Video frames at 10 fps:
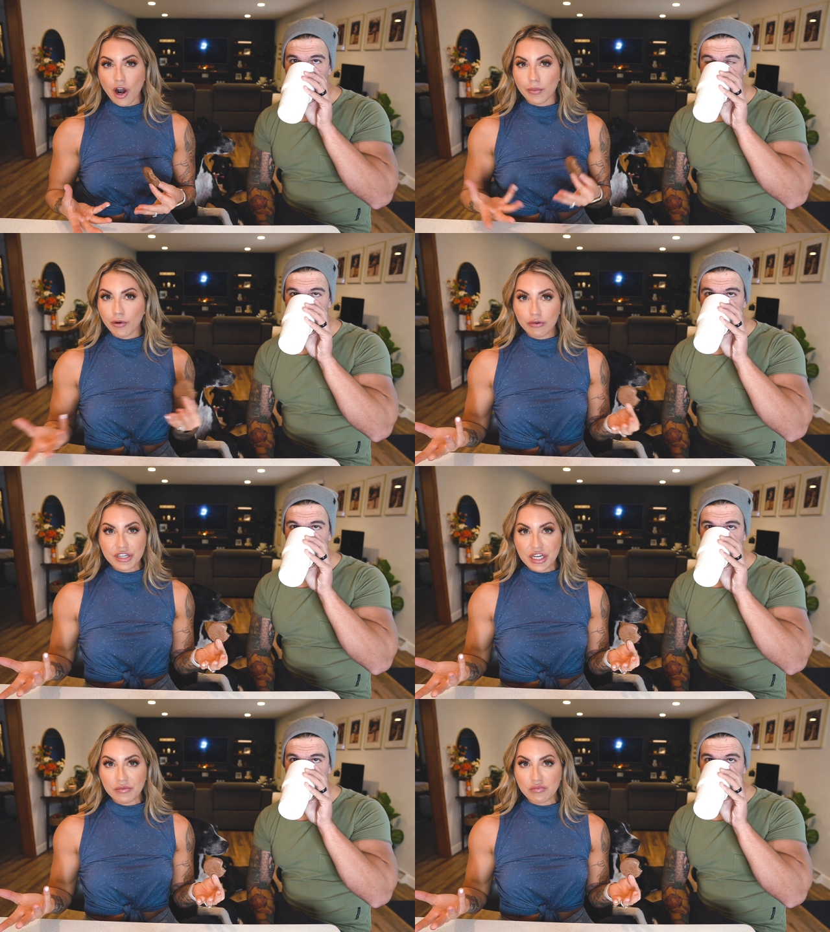Speaker 1: on a
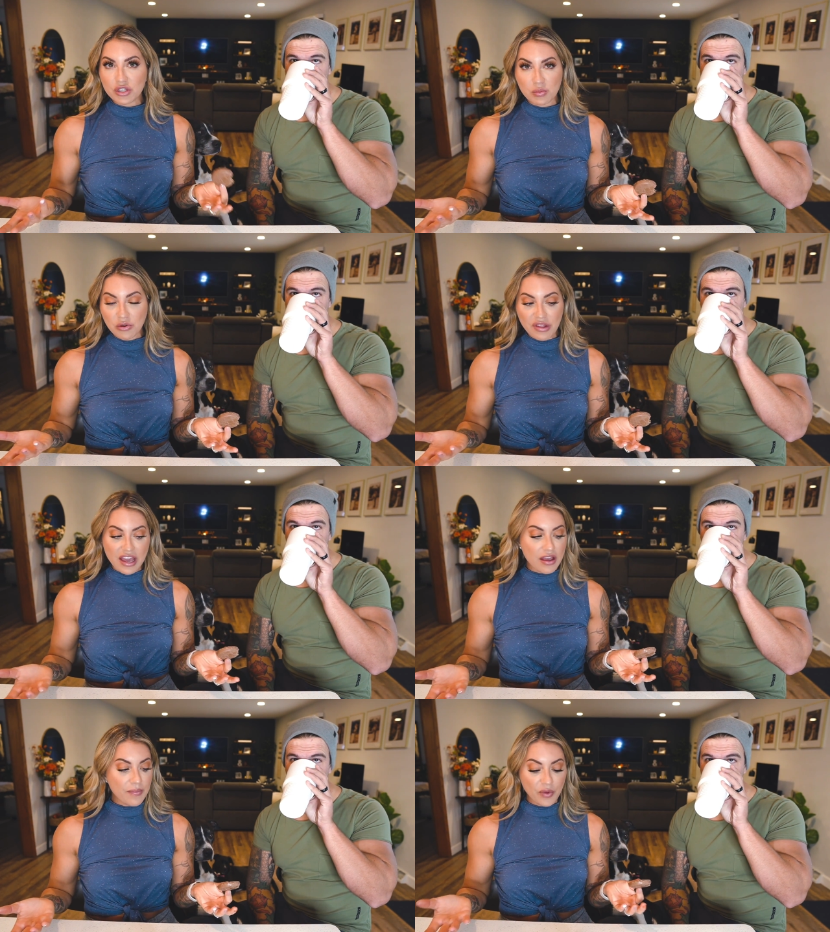protein
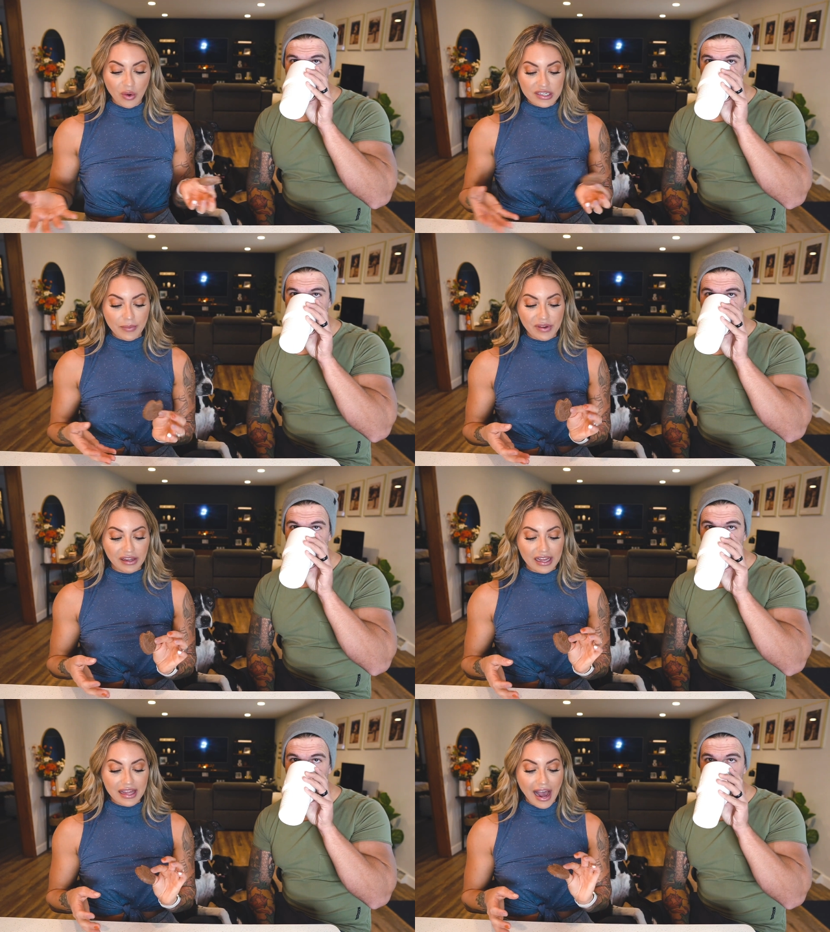smoothie or something
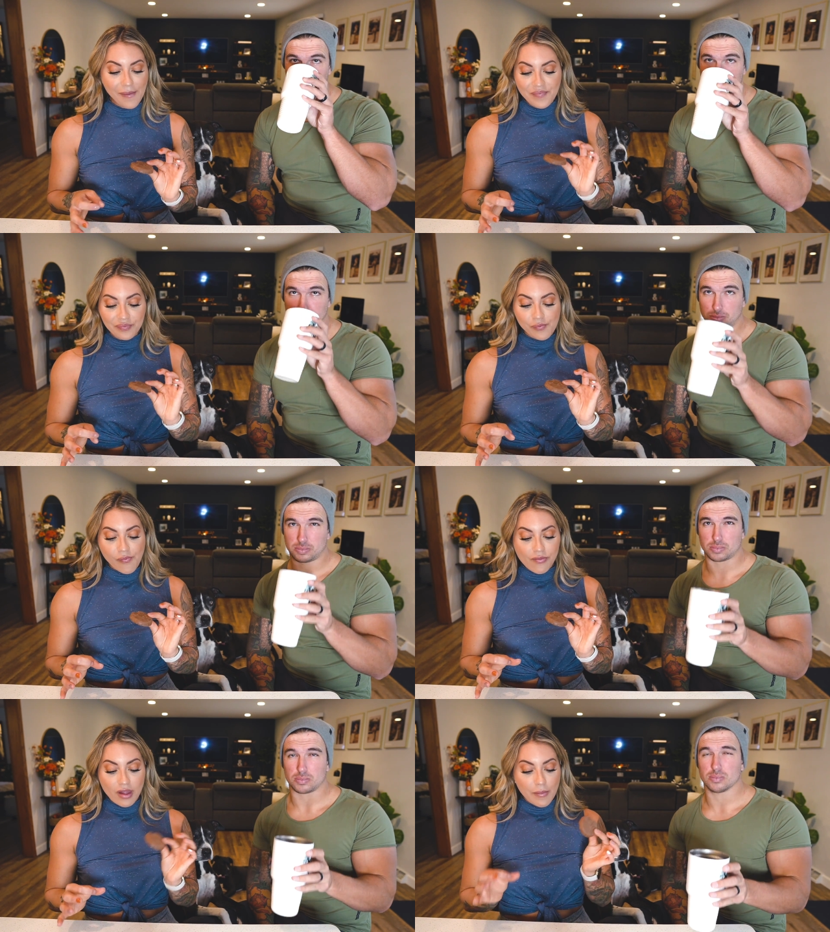like that.
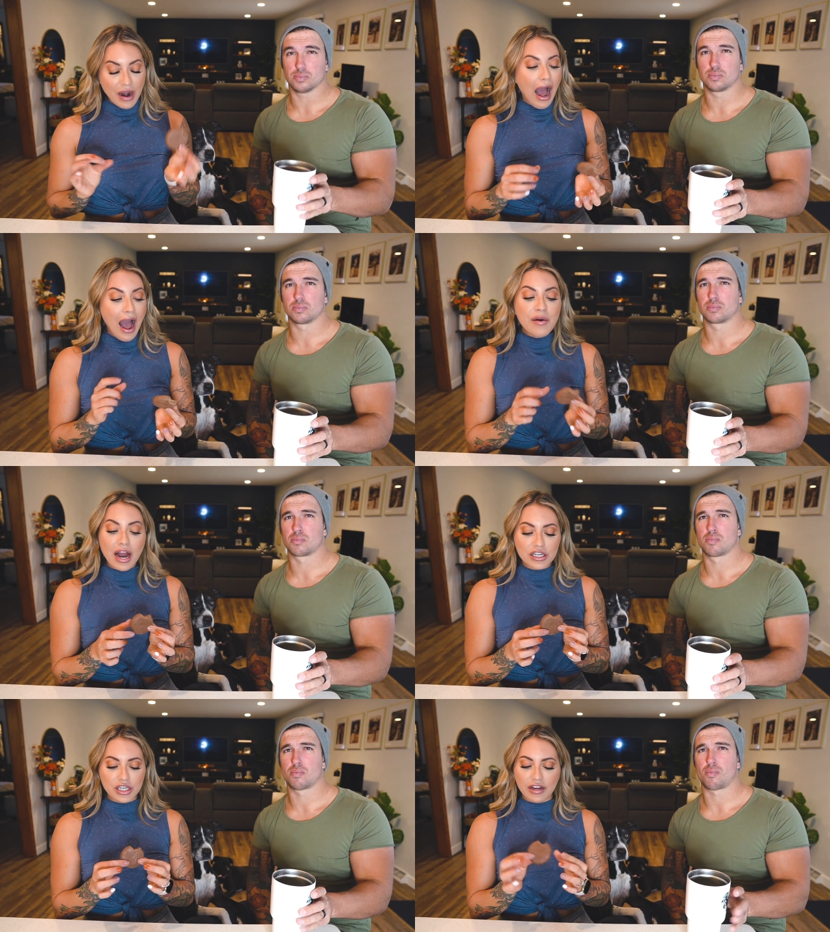But I, I would
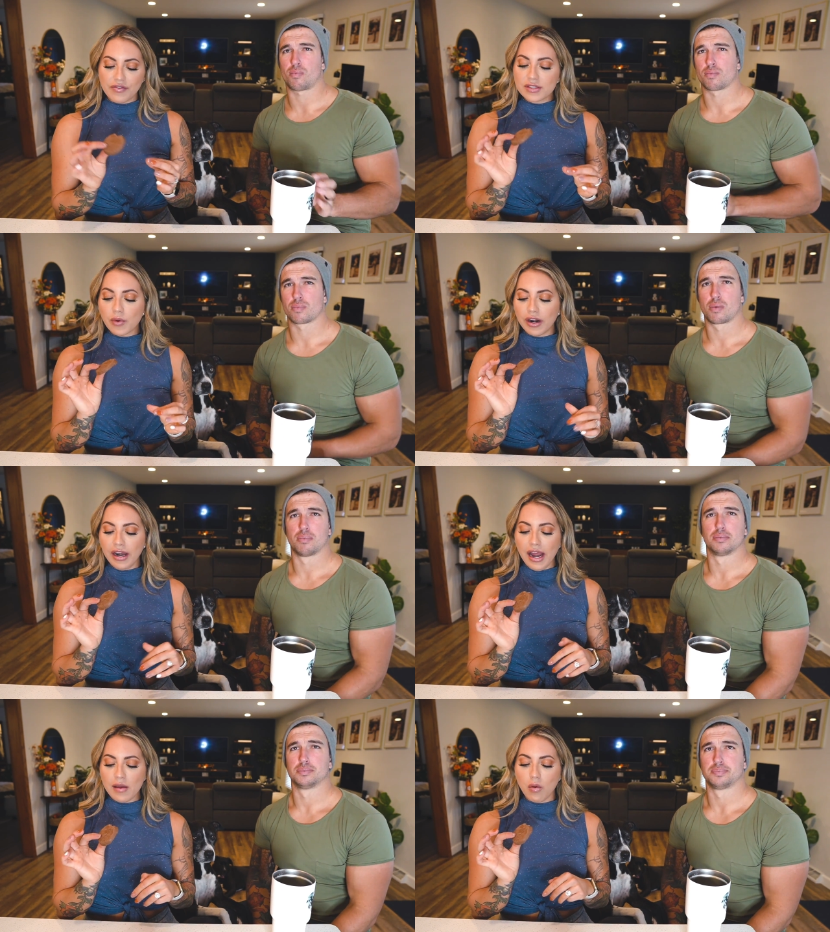actually give this one
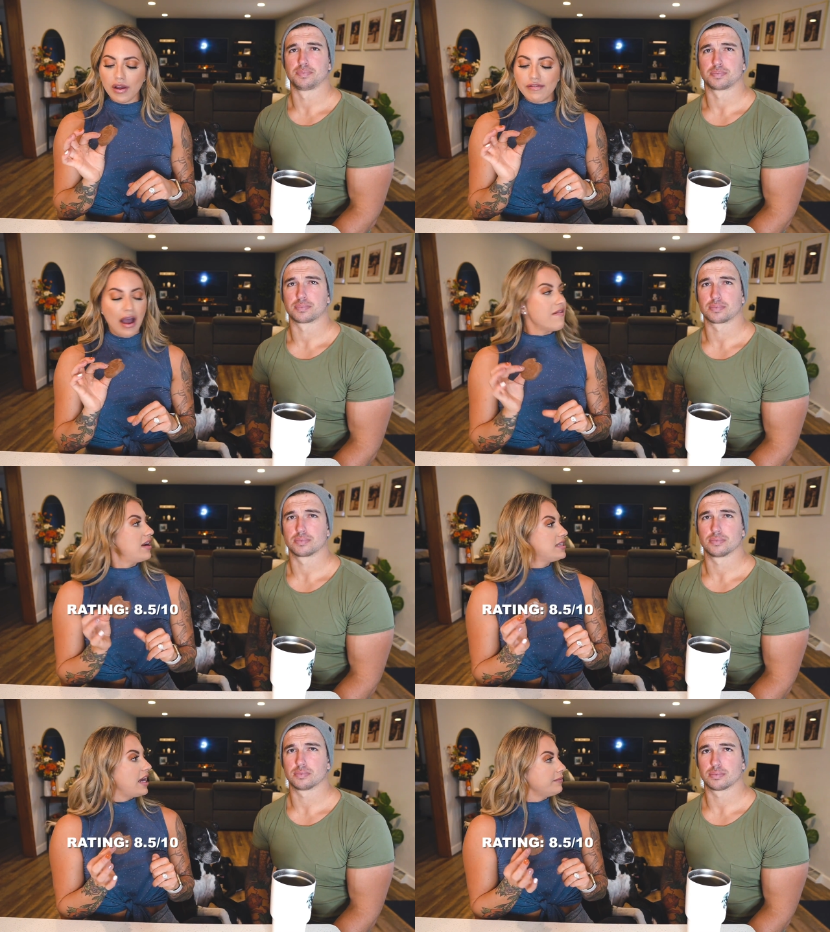an 8.5
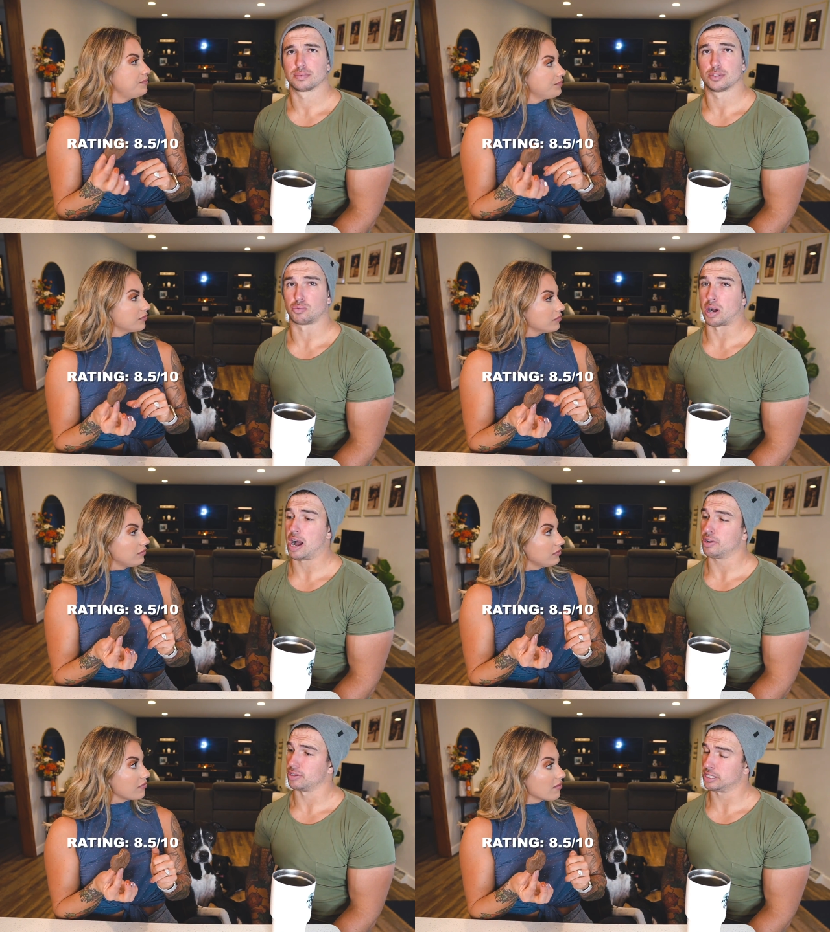out of 10.
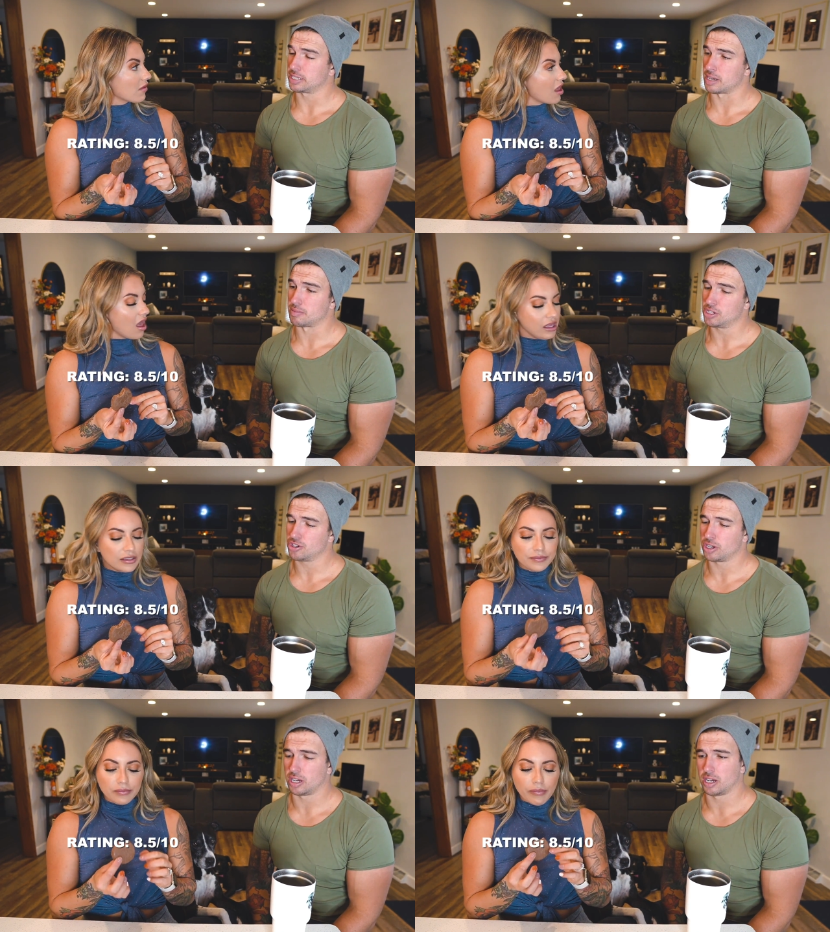
Speaker 2: Wow, you liked it that
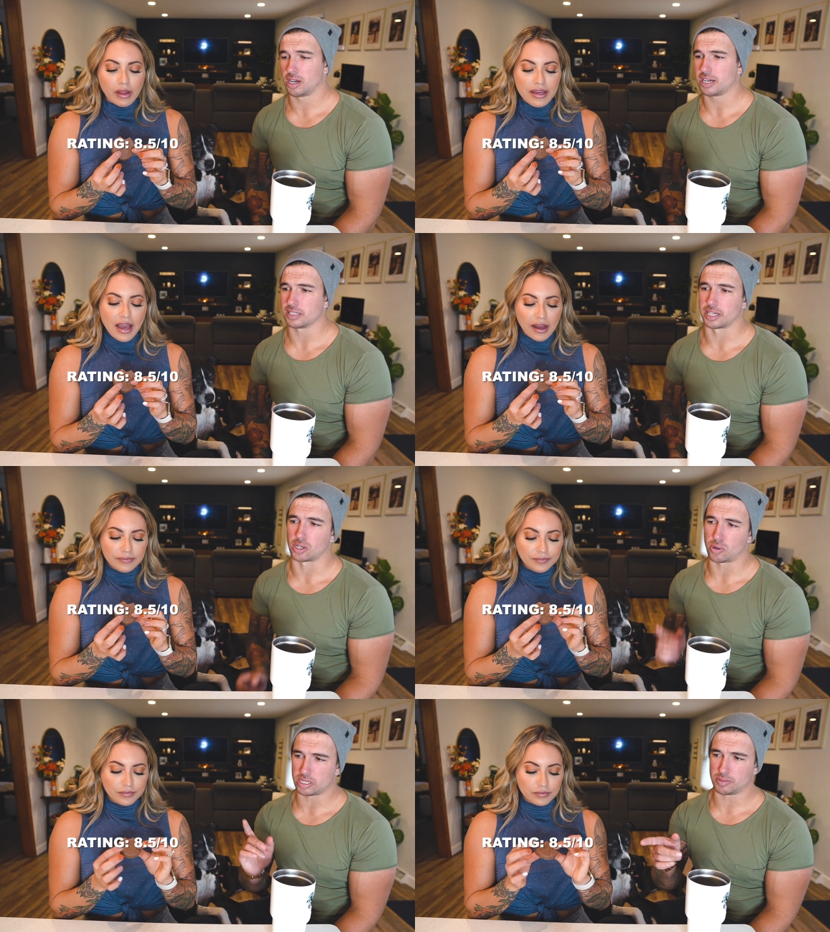much? Uh, I didn't yeah. like
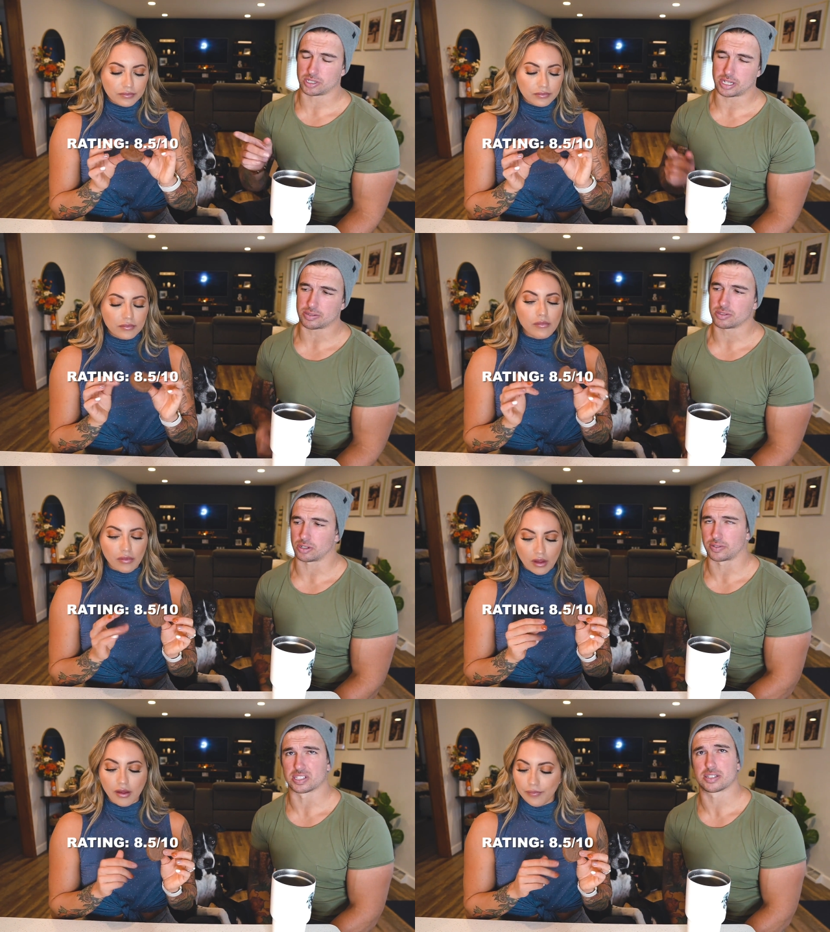it quite as much as the last one, so
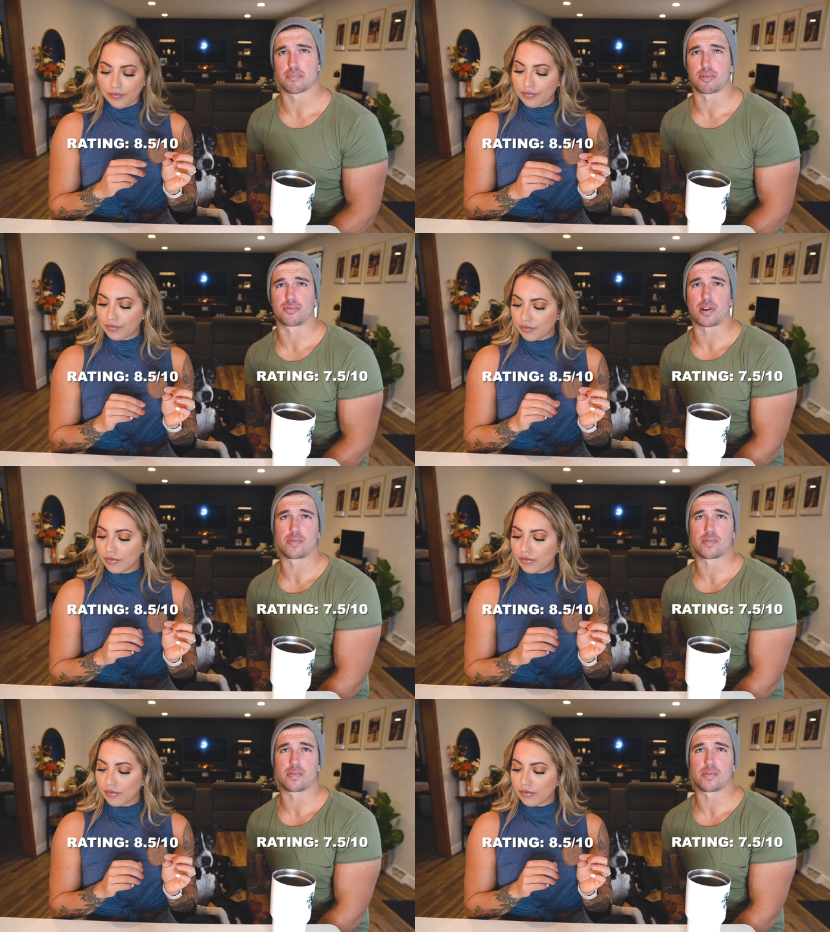I'll give it a 7.5.